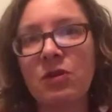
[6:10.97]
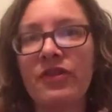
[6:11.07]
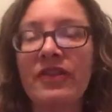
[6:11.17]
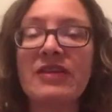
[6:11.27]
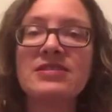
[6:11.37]
Well,
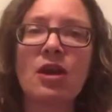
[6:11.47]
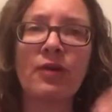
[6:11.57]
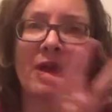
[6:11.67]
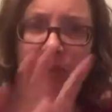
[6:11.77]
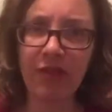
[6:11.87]
then they say,
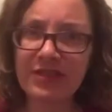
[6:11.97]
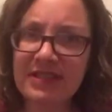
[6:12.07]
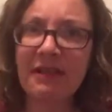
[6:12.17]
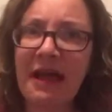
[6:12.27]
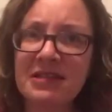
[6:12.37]
okay, well,
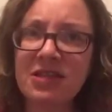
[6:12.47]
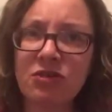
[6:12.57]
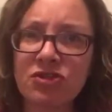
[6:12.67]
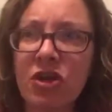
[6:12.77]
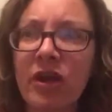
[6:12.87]
this class that
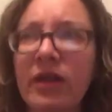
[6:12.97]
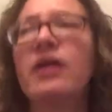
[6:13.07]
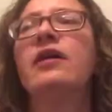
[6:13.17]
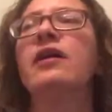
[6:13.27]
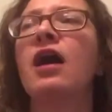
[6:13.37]
you took,
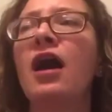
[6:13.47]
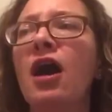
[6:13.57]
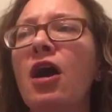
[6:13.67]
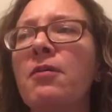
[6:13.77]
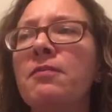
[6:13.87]

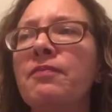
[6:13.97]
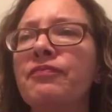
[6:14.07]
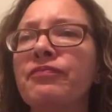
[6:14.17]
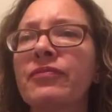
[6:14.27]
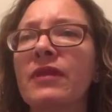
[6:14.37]

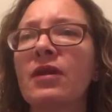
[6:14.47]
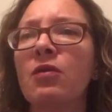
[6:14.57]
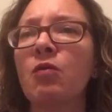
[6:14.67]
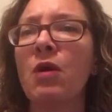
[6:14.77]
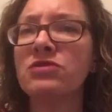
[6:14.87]

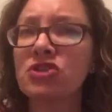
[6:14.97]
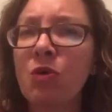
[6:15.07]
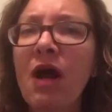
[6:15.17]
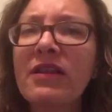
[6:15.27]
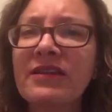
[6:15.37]
what was the
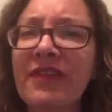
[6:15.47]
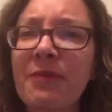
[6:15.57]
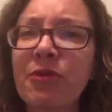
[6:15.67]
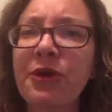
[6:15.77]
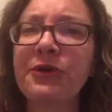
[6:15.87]
quality of
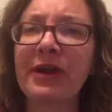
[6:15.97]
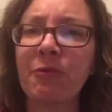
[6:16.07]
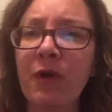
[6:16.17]
that program?